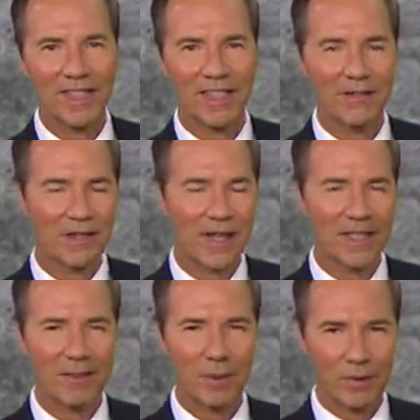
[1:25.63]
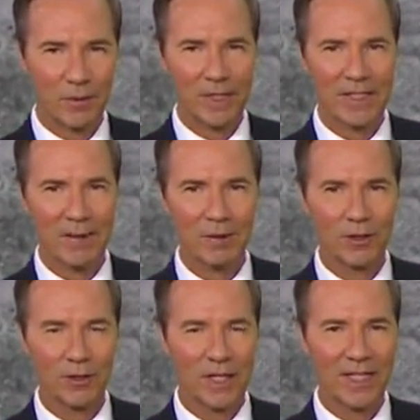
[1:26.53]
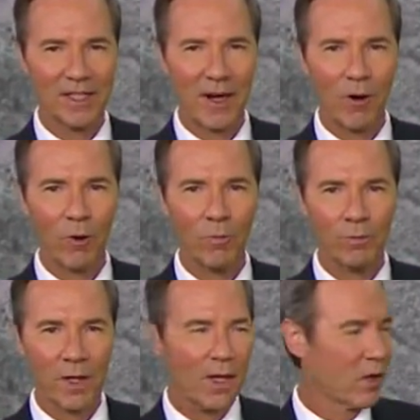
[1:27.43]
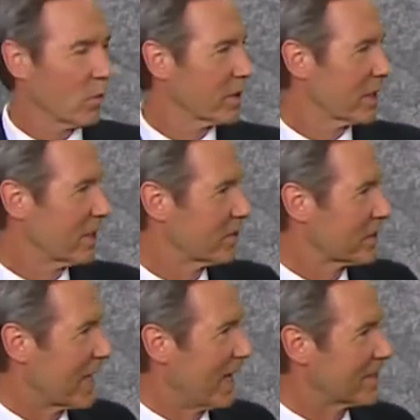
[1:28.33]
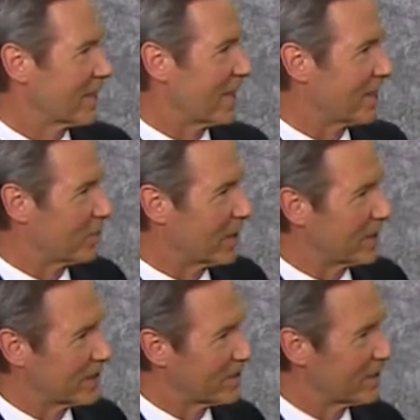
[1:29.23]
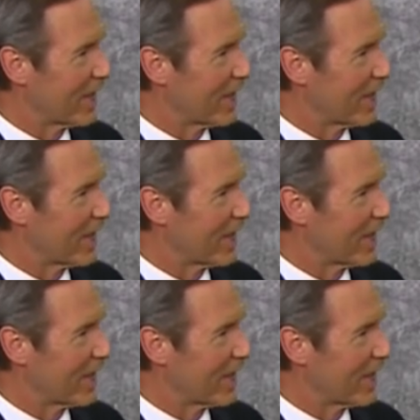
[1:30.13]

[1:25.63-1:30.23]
give you an idea about where the temperature can go with the clear skies and light winds.